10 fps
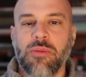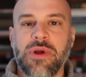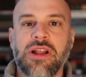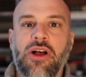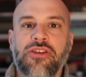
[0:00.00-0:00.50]

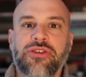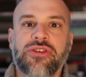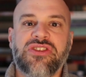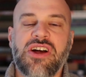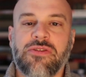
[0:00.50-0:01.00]
But also
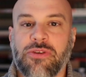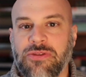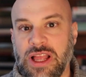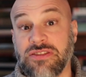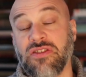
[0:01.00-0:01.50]

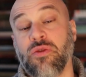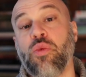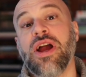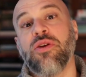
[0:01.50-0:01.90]
self-reflexive. Why